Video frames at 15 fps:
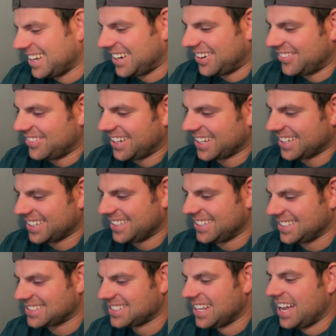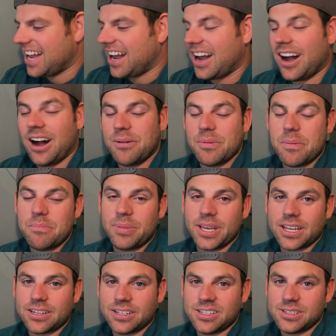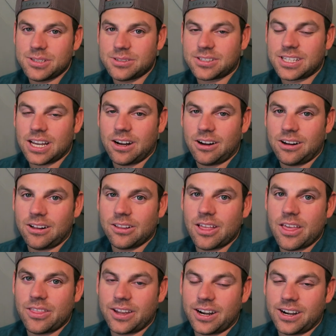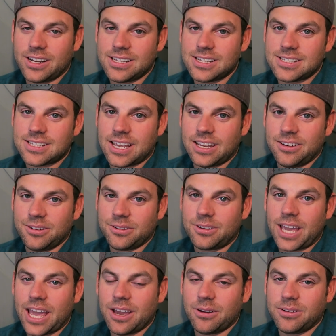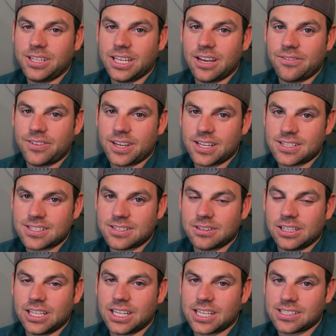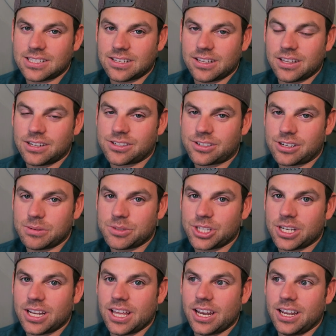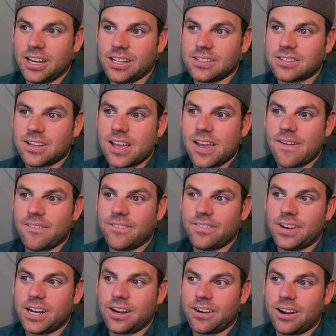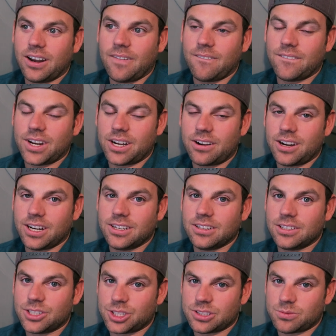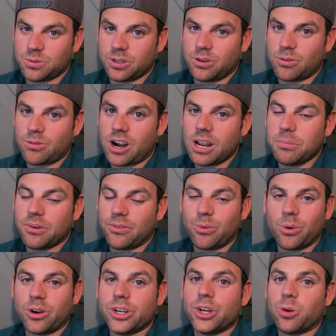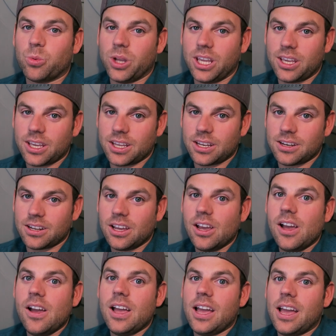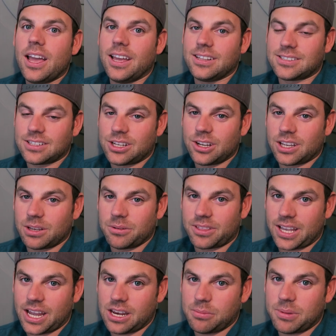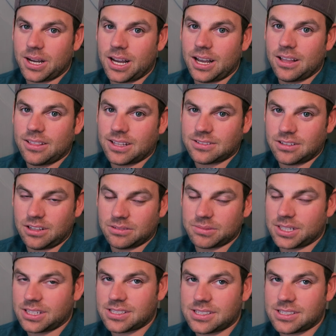Oh my goodness. Big news, y'all. There is a new KOTFS. Link is in the description, and it is a very, very delicious one right before your weekend. It's a cooking with Katie pie. That's all I'm going